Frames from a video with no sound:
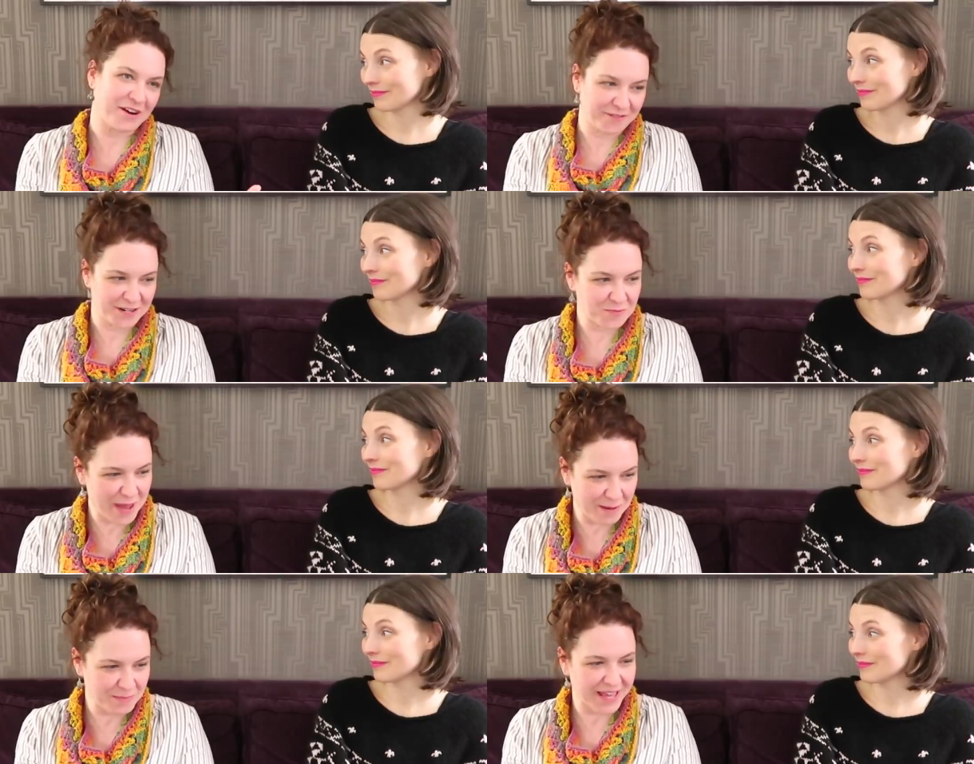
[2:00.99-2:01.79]
Speaker 1: your finished
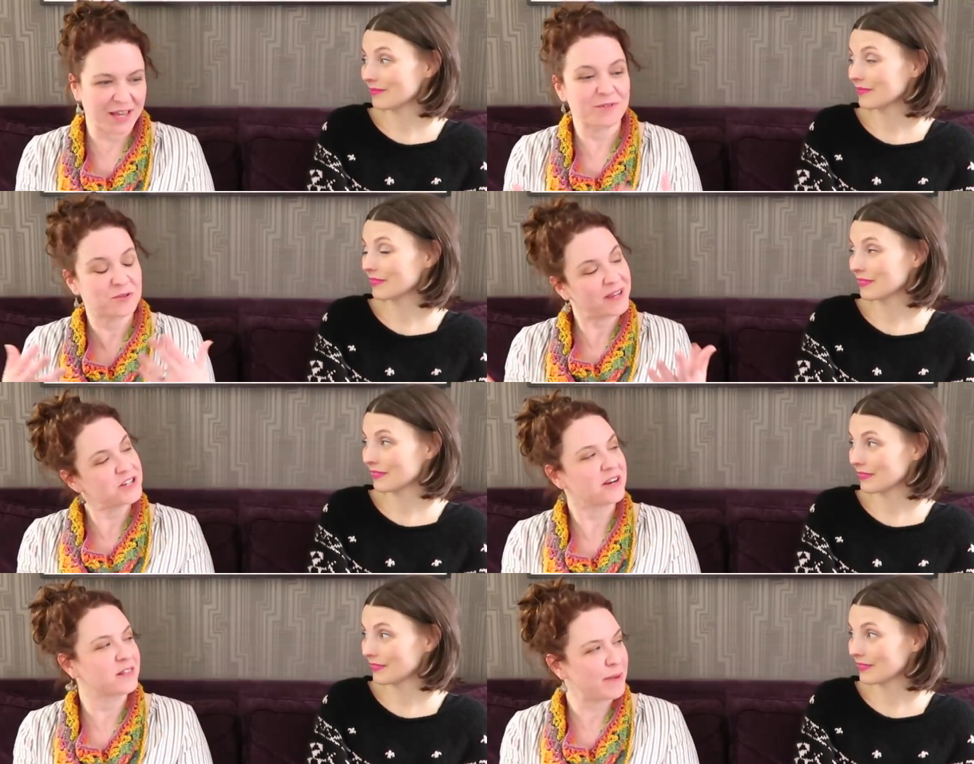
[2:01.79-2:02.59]
baby blanket, would you
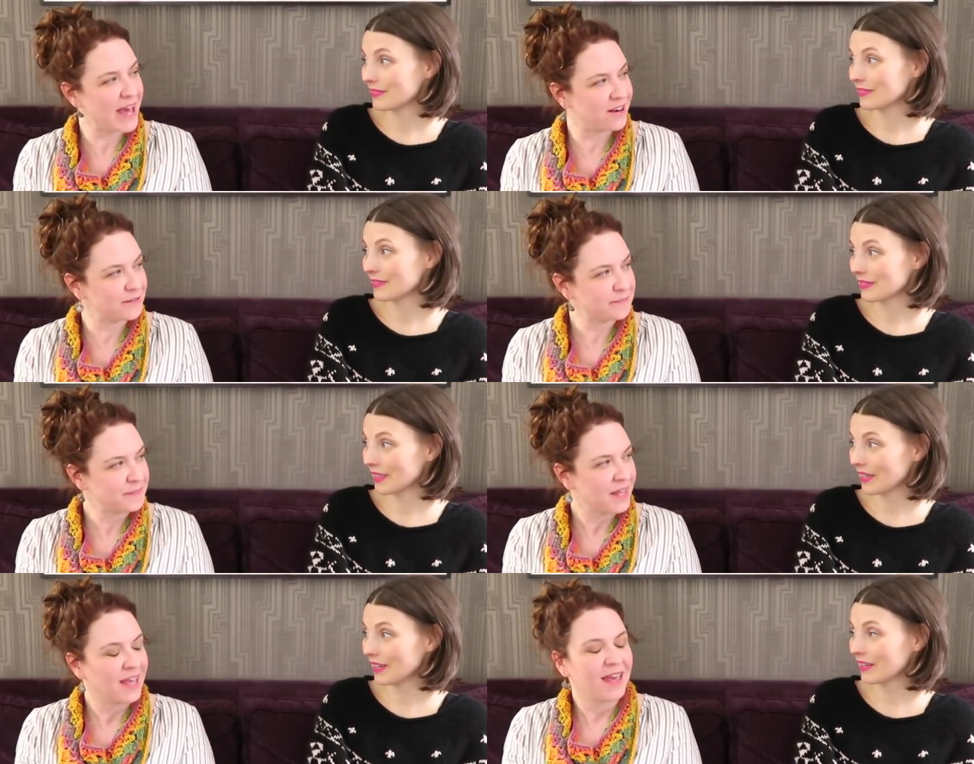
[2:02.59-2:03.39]
mind sharing the pattern?
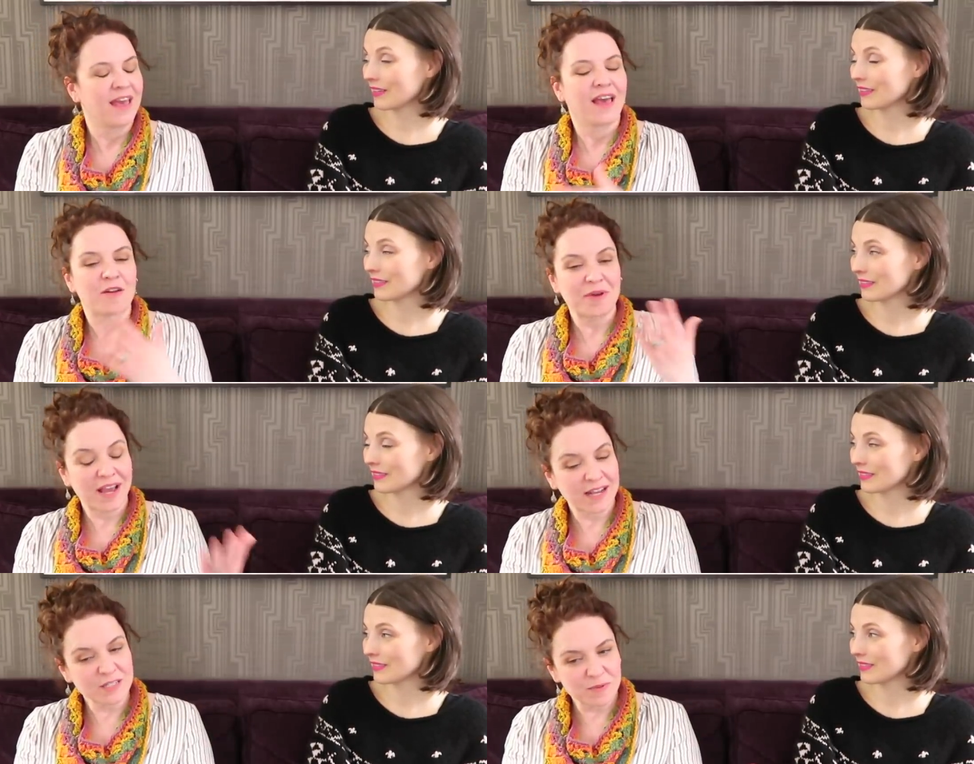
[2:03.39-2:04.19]
Yeah. And my
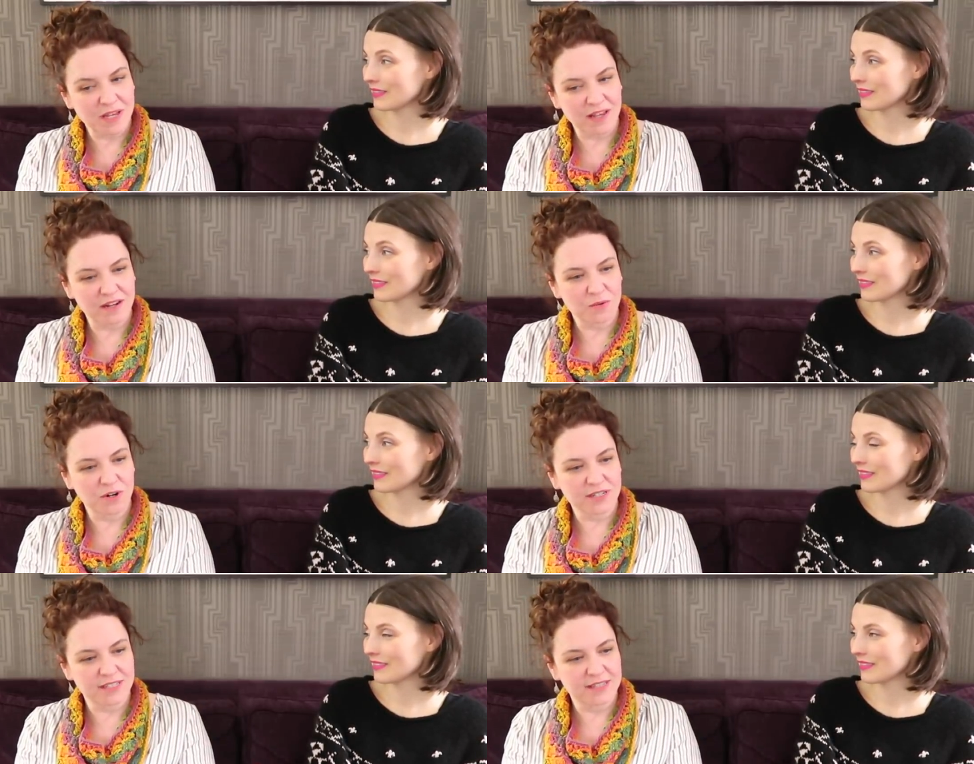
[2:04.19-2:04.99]
husband
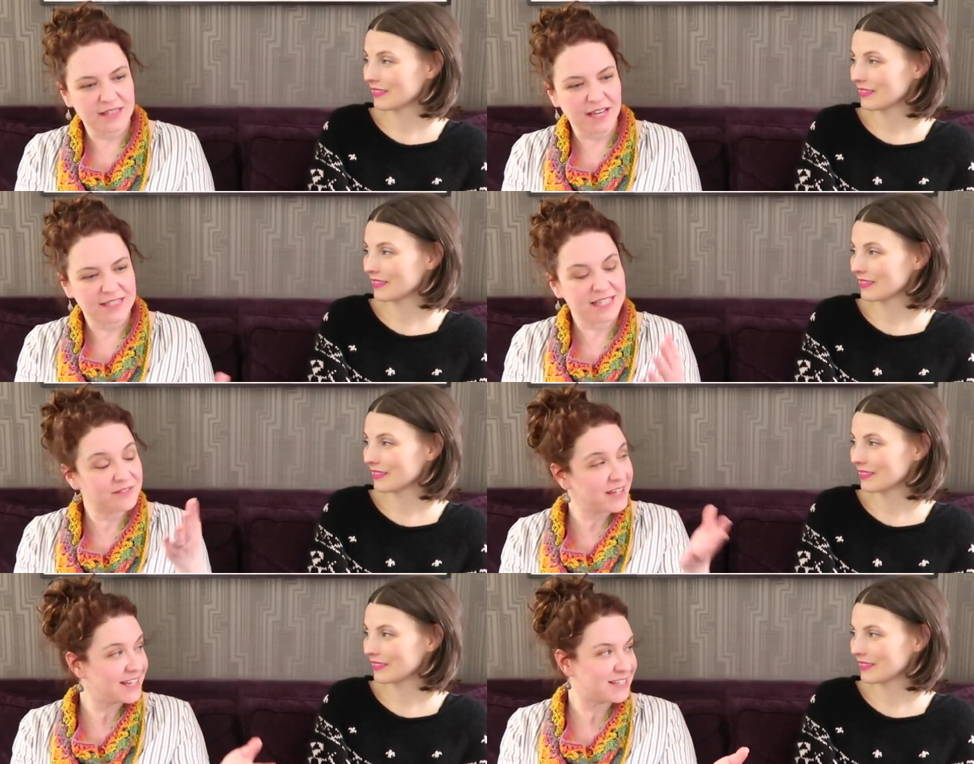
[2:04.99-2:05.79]
worked in the
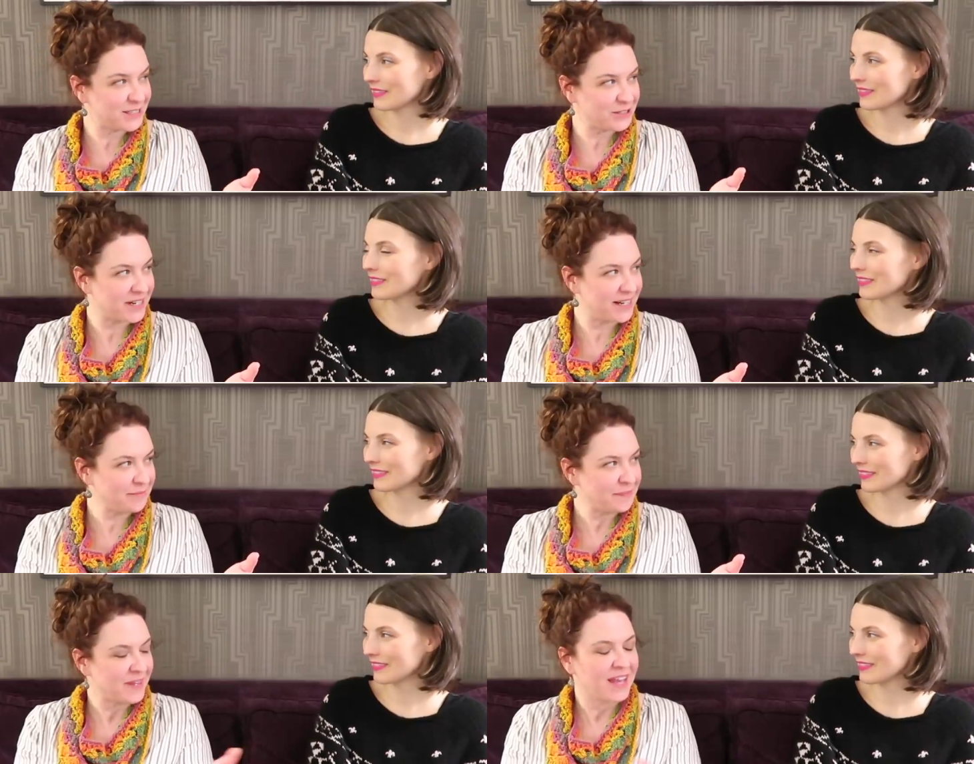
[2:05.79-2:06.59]
TV
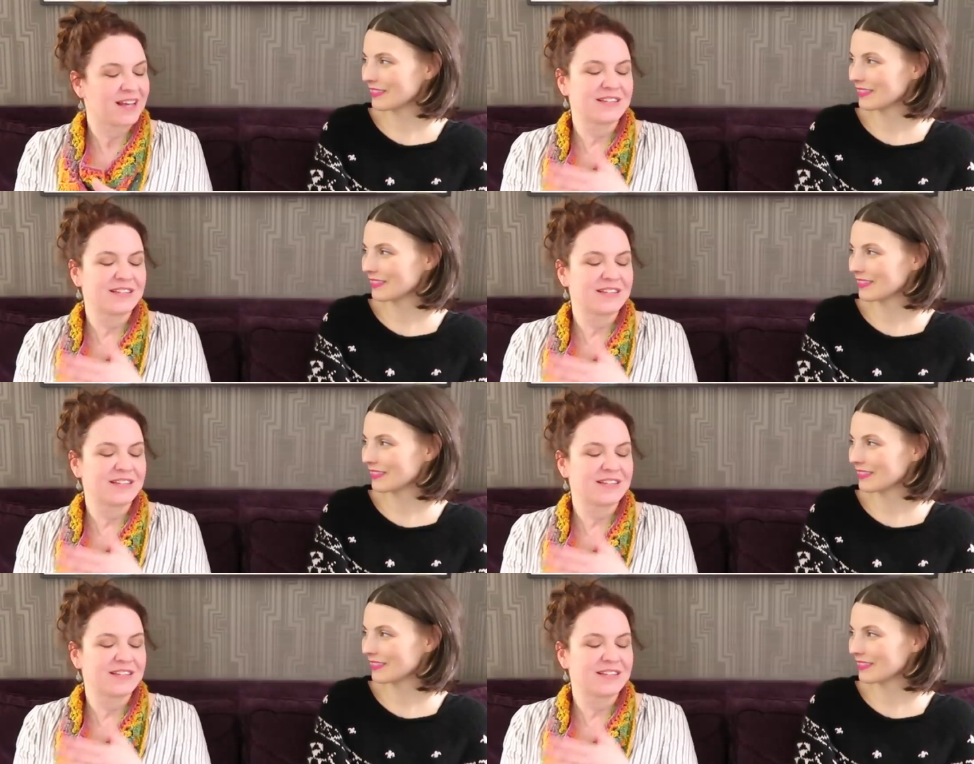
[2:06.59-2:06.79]
industry, mm-hmm.